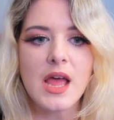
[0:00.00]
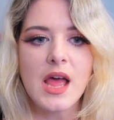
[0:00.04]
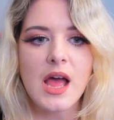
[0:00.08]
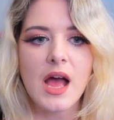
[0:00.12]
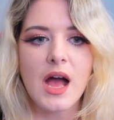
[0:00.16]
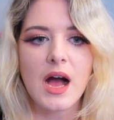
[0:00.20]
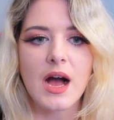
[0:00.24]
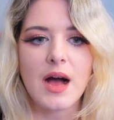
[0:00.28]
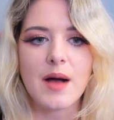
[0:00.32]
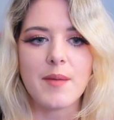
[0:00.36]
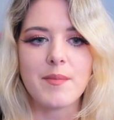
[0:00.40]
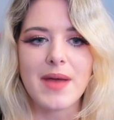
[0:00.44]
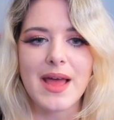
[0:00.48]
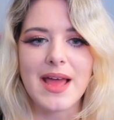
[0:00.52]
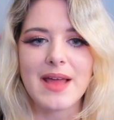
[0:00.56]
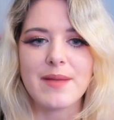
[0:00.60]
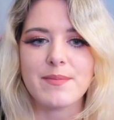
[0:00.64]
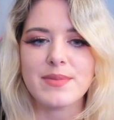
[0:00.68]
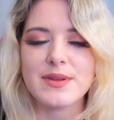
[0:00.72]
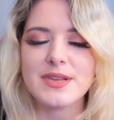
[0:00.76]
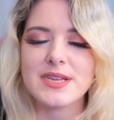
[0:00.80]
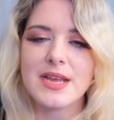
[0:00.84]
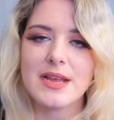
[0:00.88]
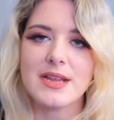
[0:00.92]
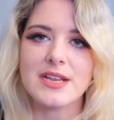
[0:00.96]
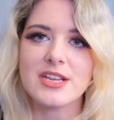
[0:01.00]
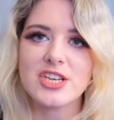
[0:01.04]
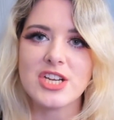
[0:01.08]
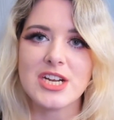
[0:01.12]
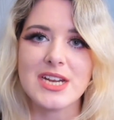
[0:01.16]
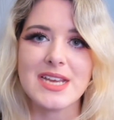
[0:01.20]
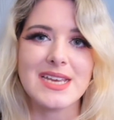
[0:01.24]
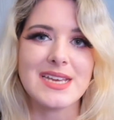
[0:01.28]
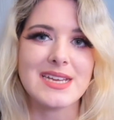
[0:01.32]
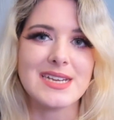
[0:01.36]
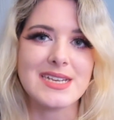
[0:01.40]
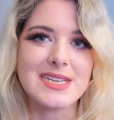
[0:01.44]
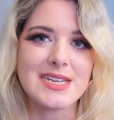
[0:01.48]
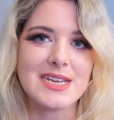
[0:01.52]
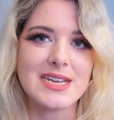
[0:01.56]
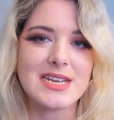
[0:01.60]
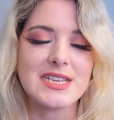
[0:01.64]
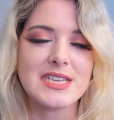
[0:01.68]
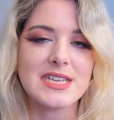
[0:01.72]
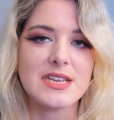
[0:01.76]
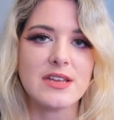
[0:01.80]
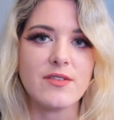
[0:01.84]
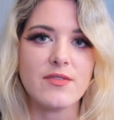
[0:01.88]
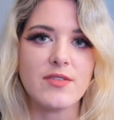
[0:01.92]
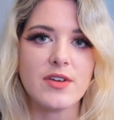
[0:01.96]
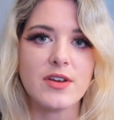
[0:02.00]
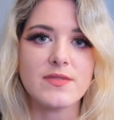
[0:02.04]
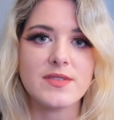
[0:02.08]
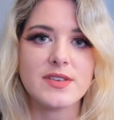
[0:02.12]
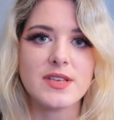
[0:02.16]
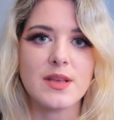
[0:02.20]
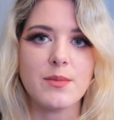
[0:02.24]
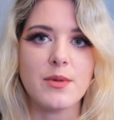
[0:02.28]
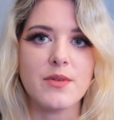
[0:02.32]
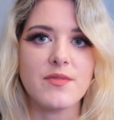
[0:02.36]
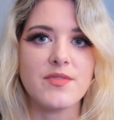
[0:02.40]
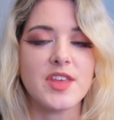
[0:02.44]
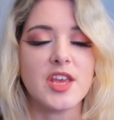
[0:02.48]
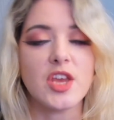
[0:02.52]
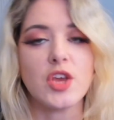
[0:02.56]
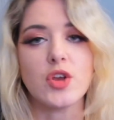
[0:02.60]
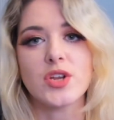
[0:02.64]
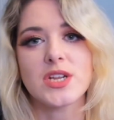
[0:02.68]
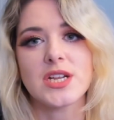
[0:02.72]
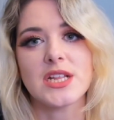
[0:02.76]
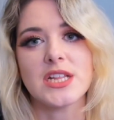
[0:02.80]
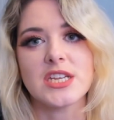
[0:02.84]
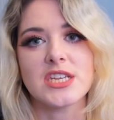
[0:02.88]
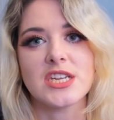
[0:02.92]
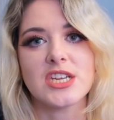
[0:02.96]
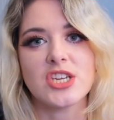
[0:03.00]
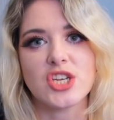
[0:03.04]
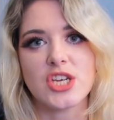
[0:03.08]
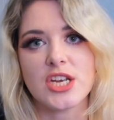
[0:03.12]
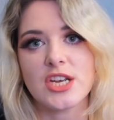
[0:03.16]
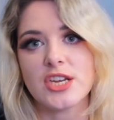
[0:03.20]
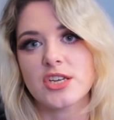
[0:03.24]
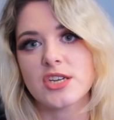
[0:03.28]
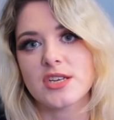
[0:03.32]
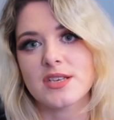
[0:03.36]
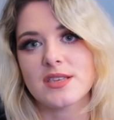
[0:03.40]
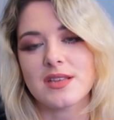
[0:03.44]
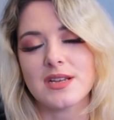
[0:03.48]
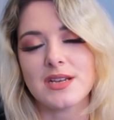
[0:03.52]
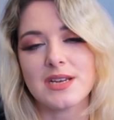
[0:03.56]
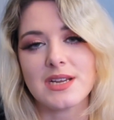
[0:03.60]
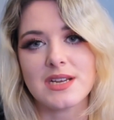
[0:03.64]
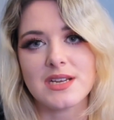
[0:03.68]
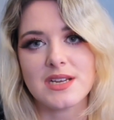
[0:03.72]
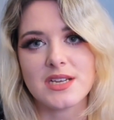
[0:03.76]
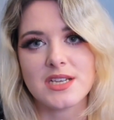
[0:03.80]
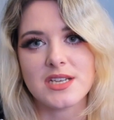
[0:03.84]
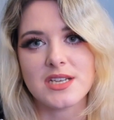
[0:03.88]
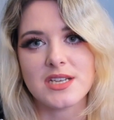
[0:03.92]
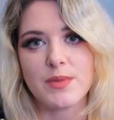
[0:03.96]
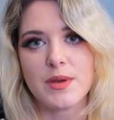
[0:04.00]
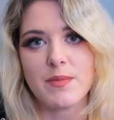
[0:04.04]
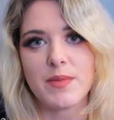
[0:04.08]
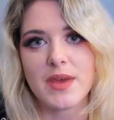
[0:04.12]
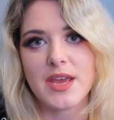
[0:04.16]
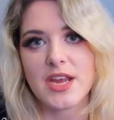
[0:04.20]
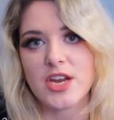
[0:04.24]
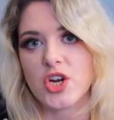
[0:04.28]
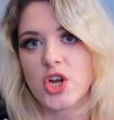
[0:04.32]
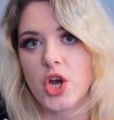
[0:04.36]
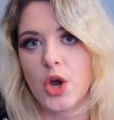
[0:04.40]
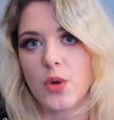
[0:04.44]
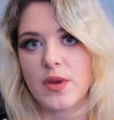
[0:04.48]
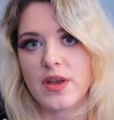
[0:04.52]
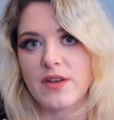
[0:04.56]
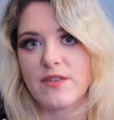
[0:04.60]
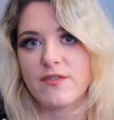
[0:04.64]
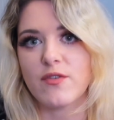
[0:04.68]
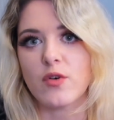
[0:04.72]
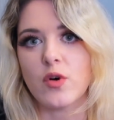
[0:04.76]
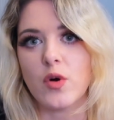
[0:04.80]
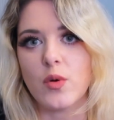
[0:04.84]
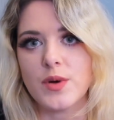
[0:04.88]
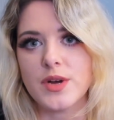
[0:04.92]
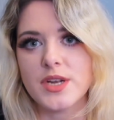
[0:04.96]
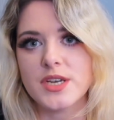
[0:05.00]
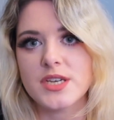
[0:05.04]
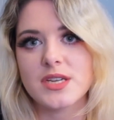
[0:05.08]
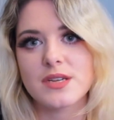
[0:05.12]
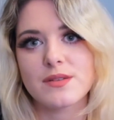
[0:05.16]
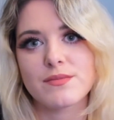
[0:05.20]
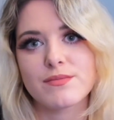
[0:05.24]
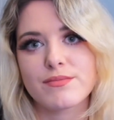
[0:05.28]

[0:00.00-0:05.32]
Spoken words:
and potentially indicative of some of the utility changes that needed to be made going forward.